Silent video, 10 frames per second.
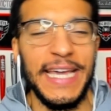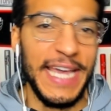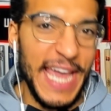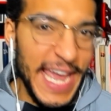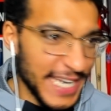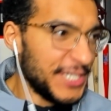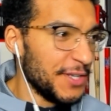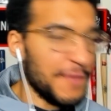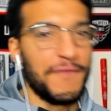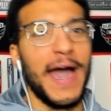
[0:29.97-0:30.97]
into
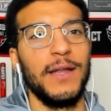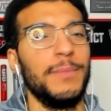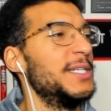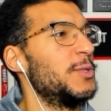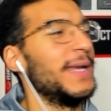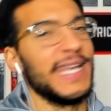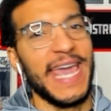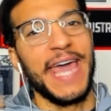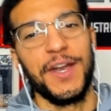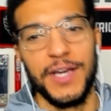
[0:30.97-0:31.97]
the final between
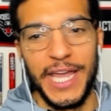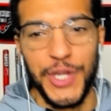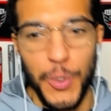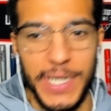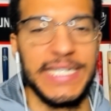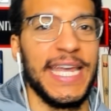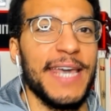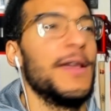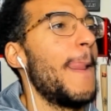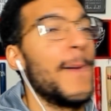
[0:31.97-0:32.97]
Canada and USA.